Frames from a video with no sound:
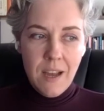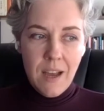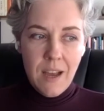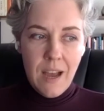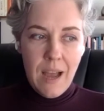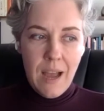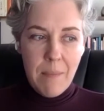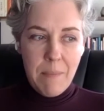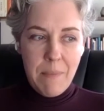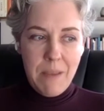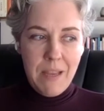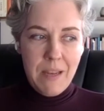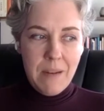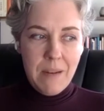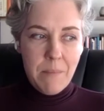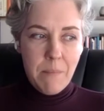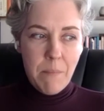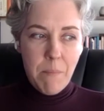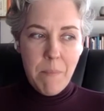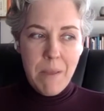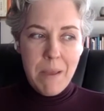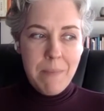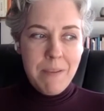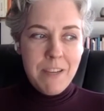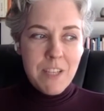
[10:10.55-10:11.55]
I mean,
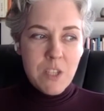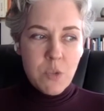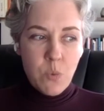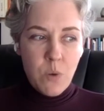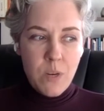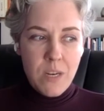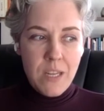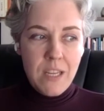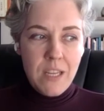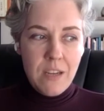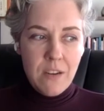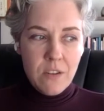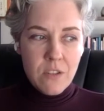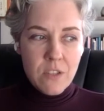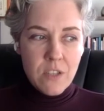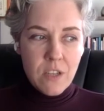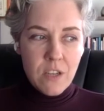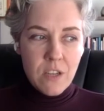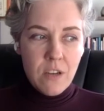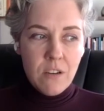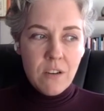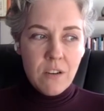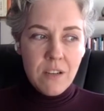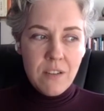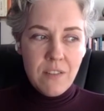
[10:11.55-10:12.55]
maybe 20 years
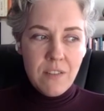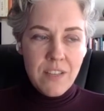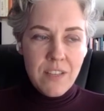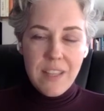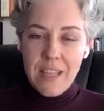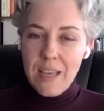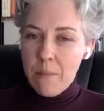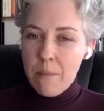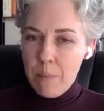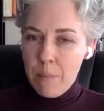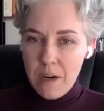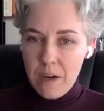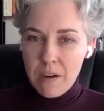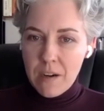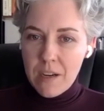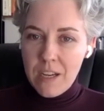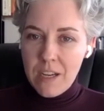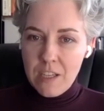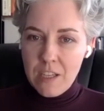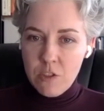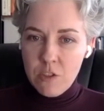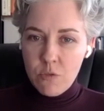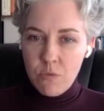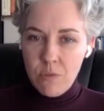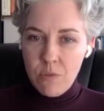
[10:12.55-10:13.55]
ago, living the
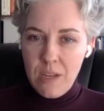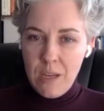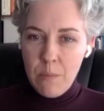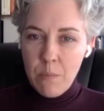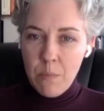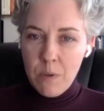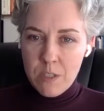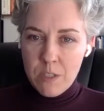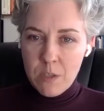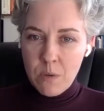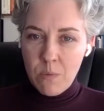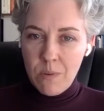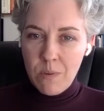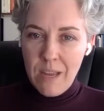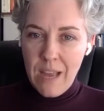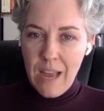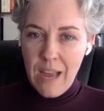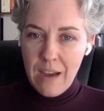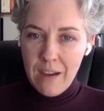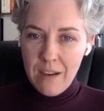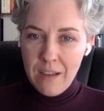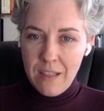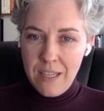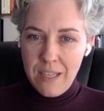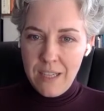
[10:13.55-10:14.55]
American dream was a
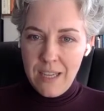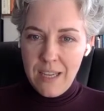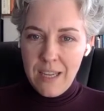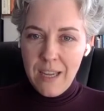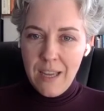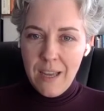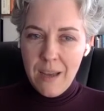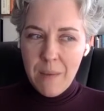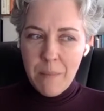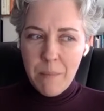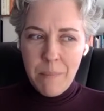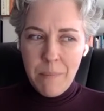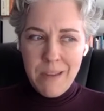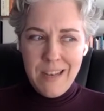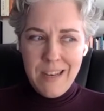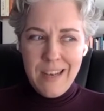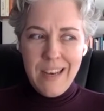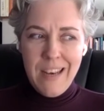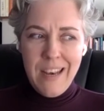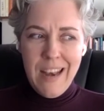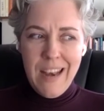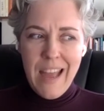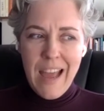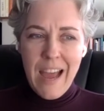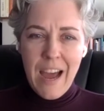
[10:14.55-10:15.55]
reality, but
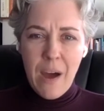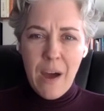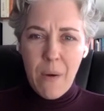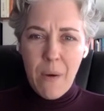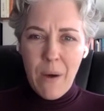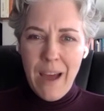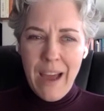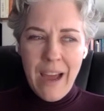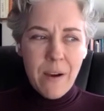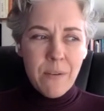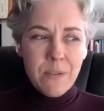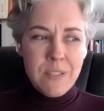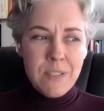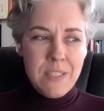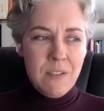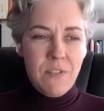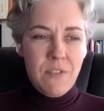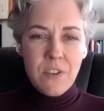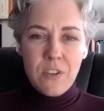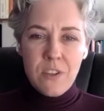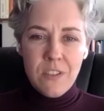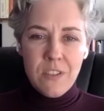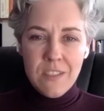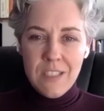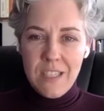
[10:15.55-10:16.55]
now, how
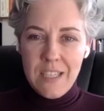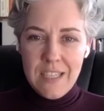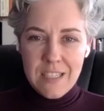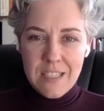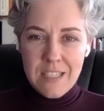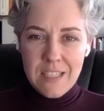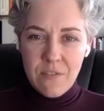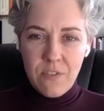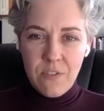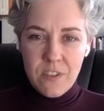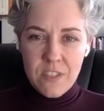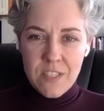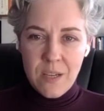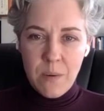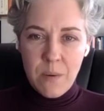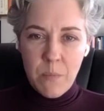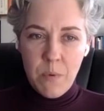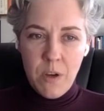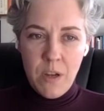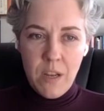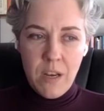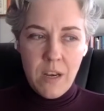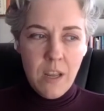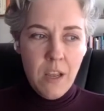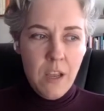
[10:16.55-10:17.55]
difficult is it for
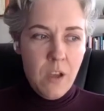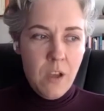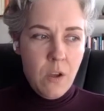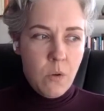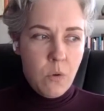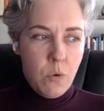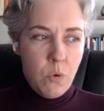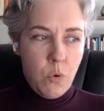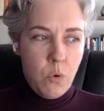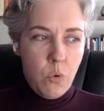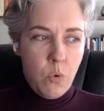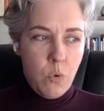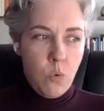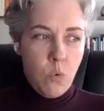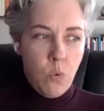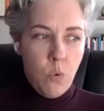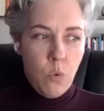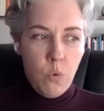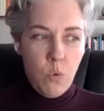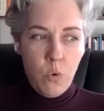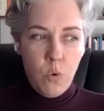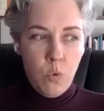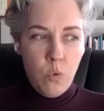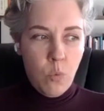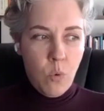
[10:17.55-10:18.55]
someone who
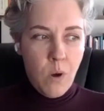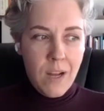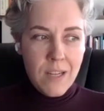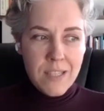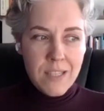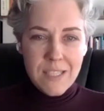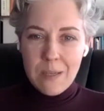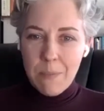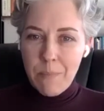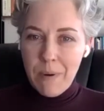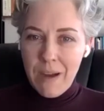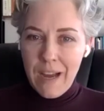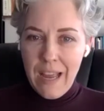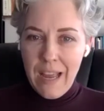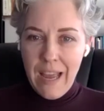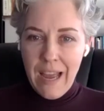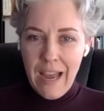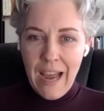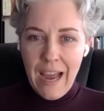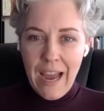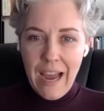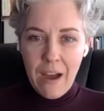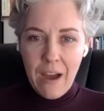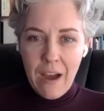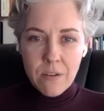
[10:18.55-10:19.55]
who wants to buy a
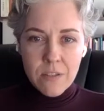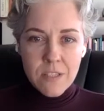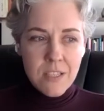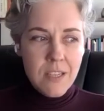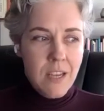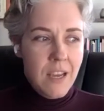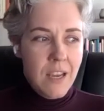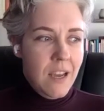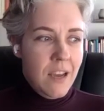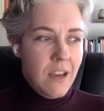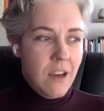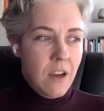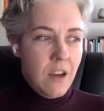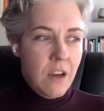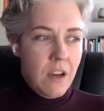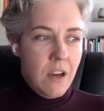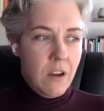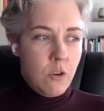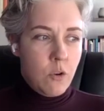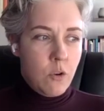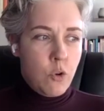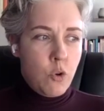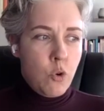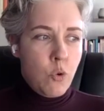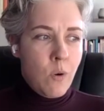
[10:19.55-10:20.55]
house, uh,
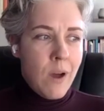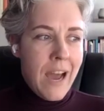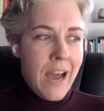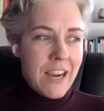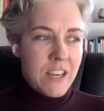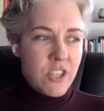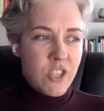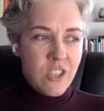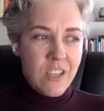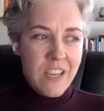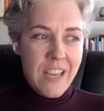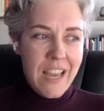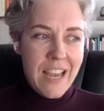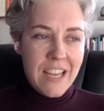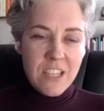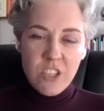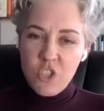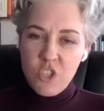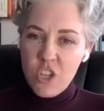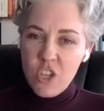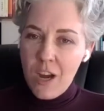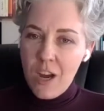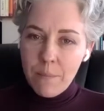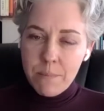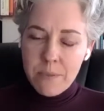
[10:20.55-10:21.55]
who actually has
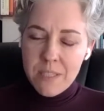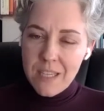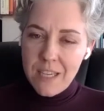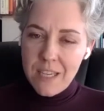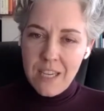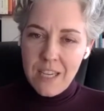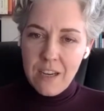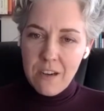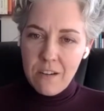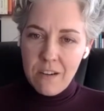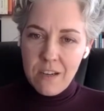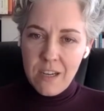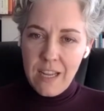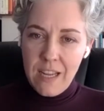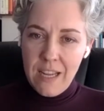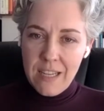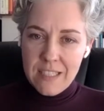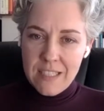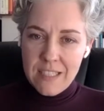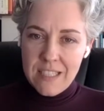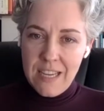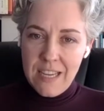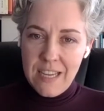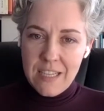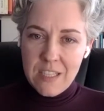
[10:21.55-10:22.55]
job security and
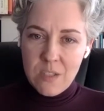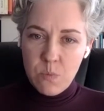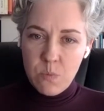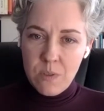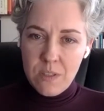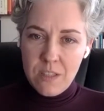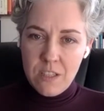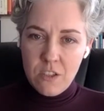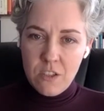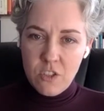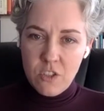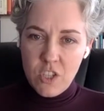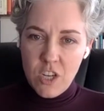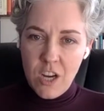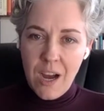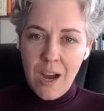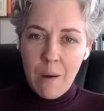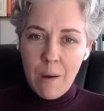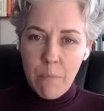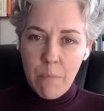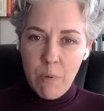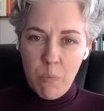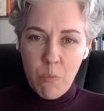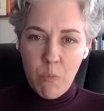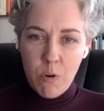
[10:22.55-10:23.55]
stays with their
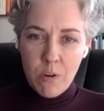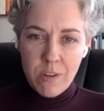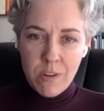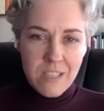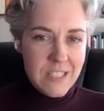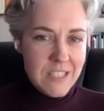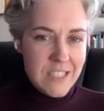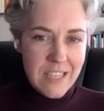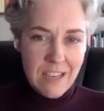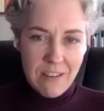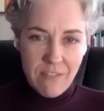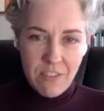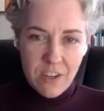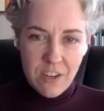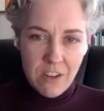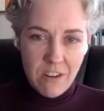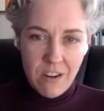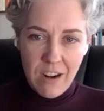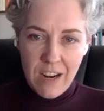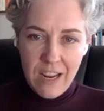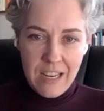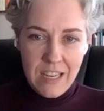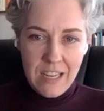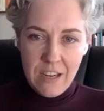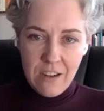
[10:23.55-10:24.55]
job more than seven or
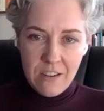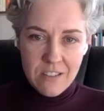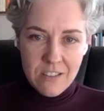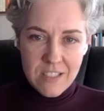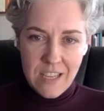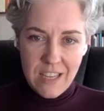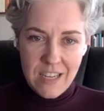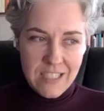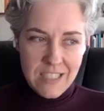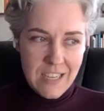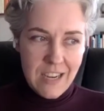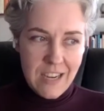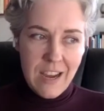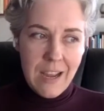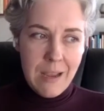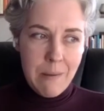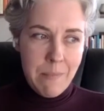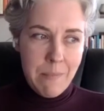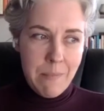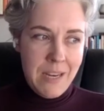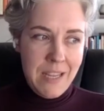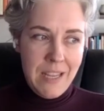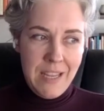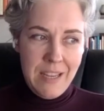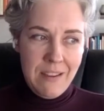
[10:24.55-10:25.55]
eight years at a time?
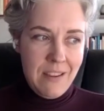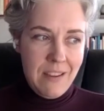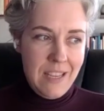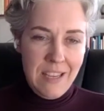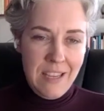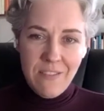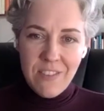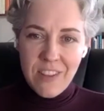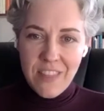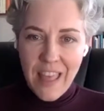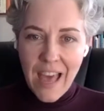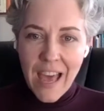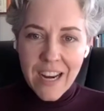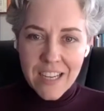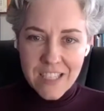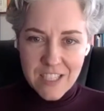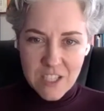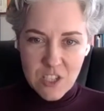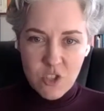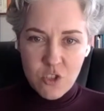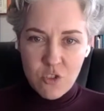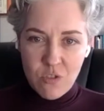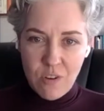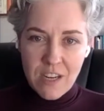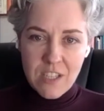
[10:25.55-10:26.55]
And e- even that is a
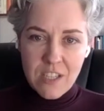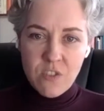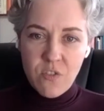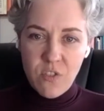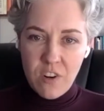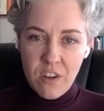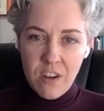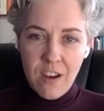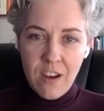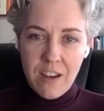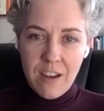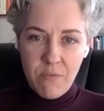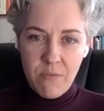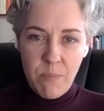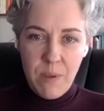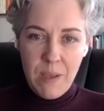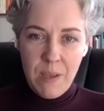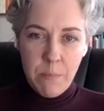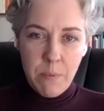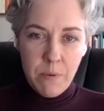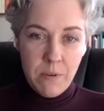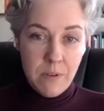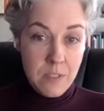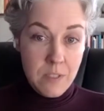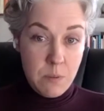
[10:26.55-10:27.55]
stretch for a lot of
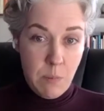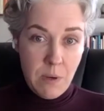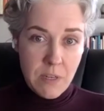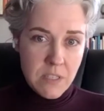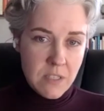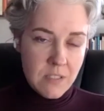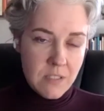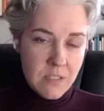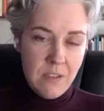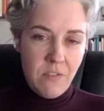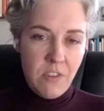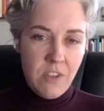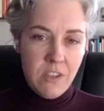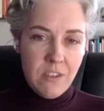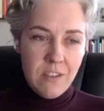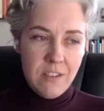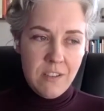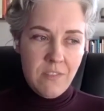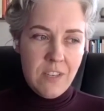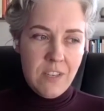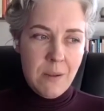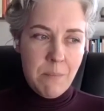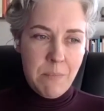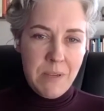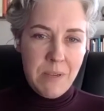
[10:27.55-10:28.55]
people, especially if you live
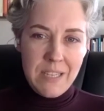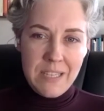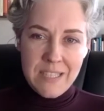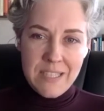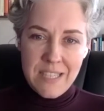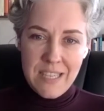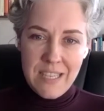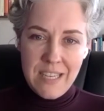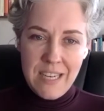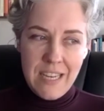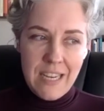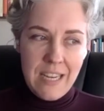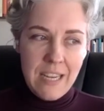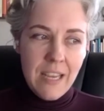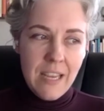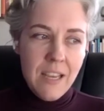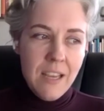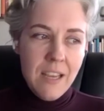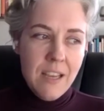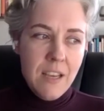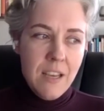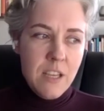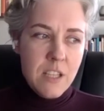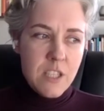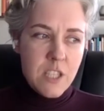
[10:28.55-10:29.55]
in a big city.
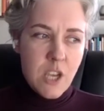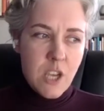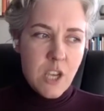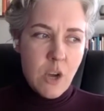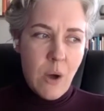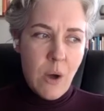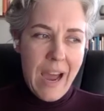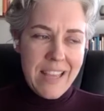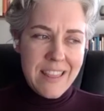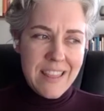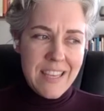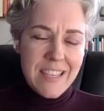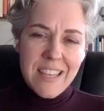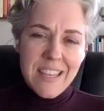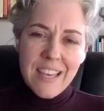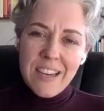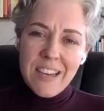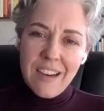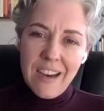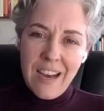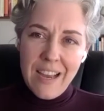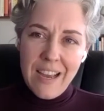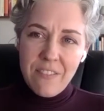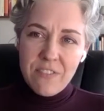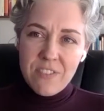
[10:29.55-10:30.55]
So I think that
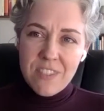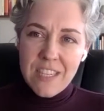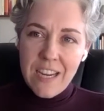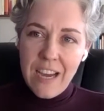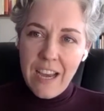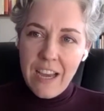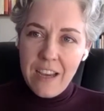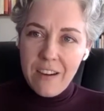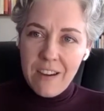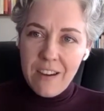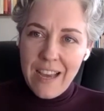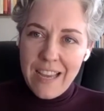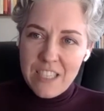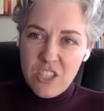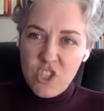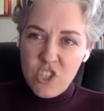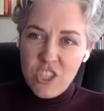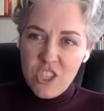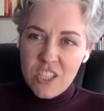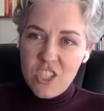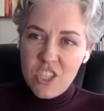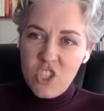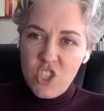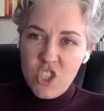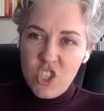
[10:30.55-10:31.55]
lifestyle has
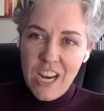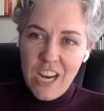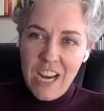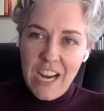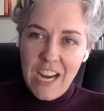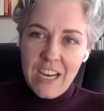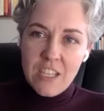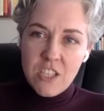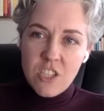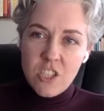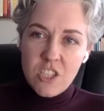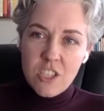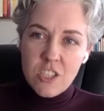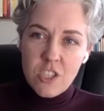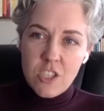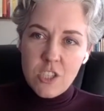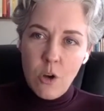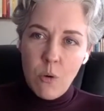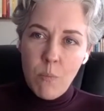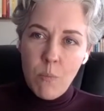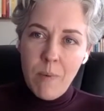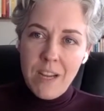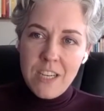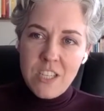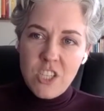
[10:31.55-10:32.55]
just changed so
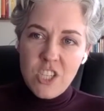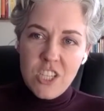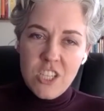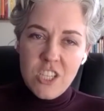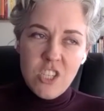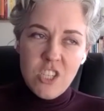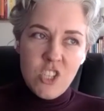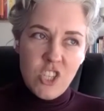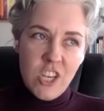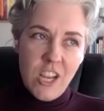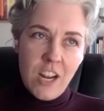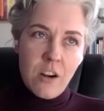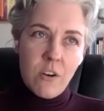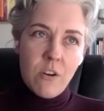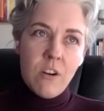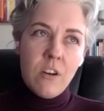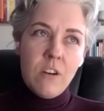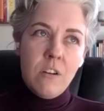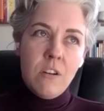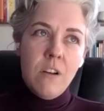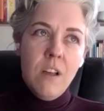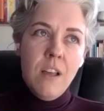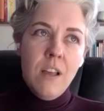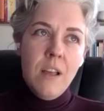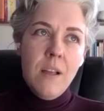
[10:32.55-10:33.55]
much in
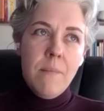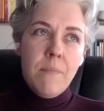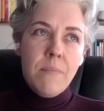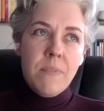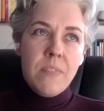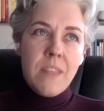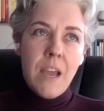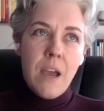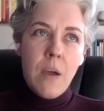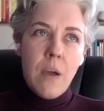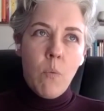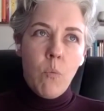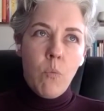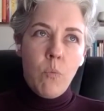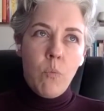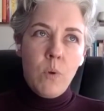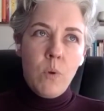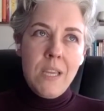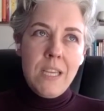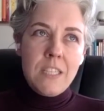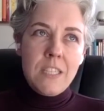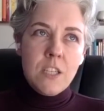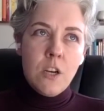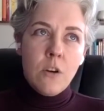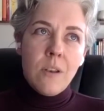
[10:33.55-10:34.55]
general that
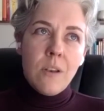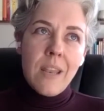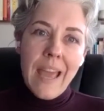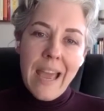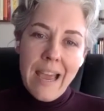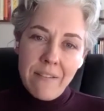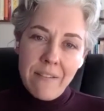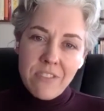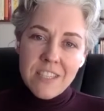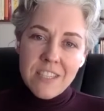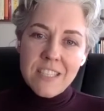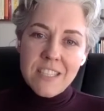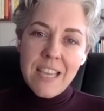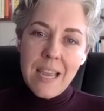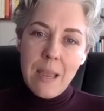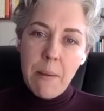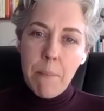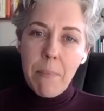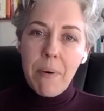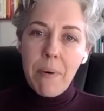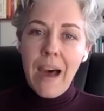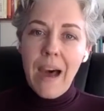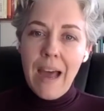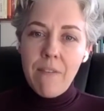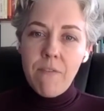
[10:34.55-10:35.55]
we don't have the same
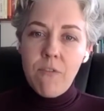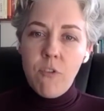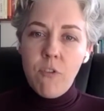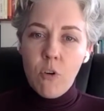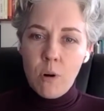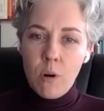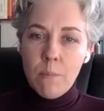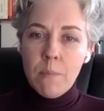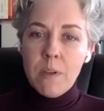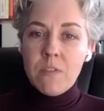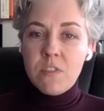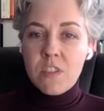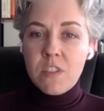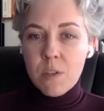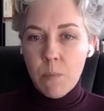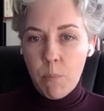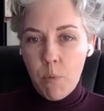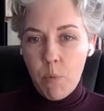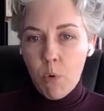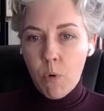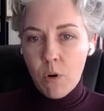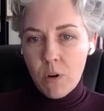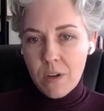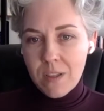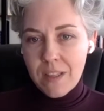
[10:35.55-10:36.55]
platform of
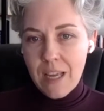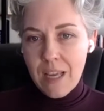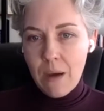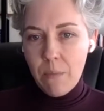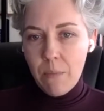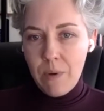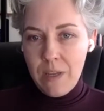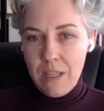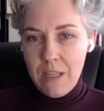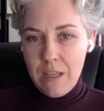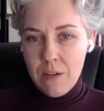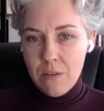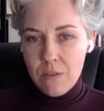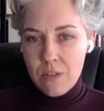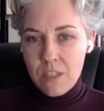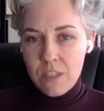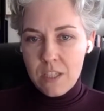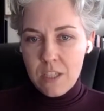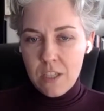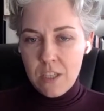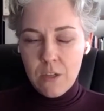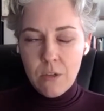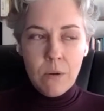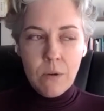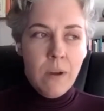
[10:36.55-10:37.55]
support that we used
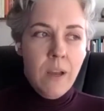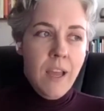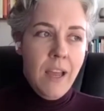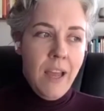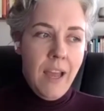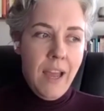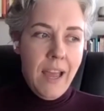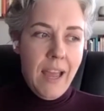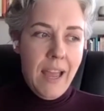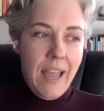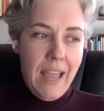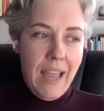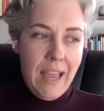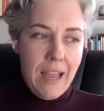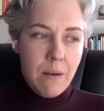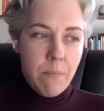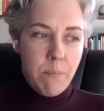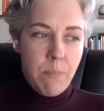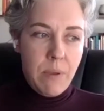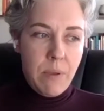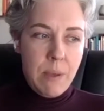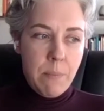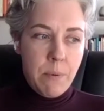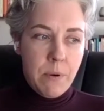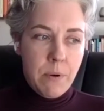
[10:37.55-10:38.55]
to and
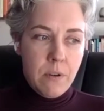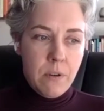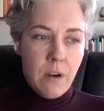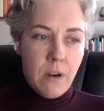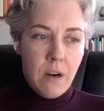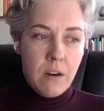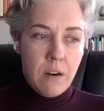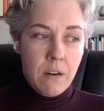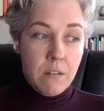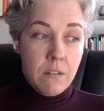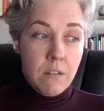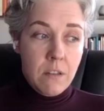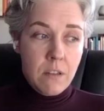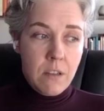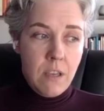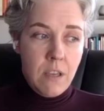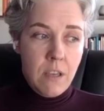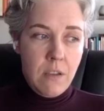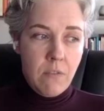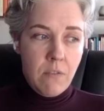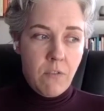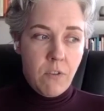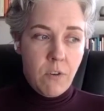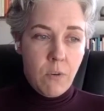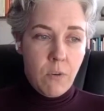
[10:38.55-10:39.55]
people are
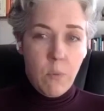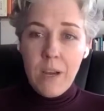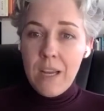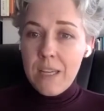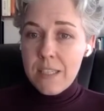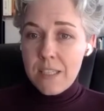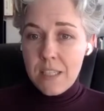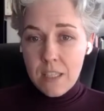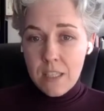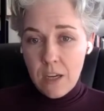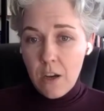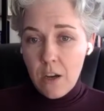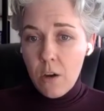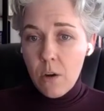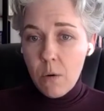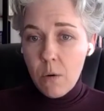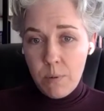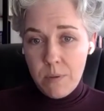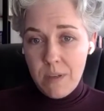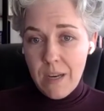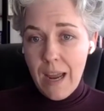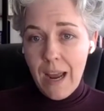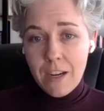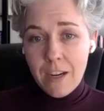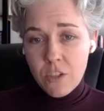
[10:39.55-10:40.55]
looking for ways to cope
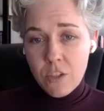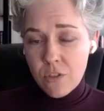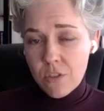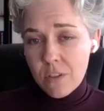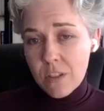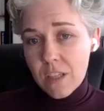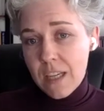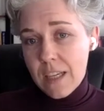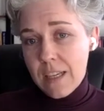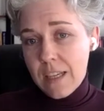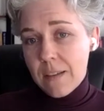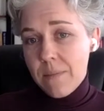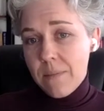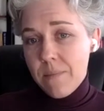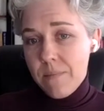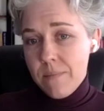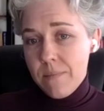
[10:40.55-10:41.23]
naturally.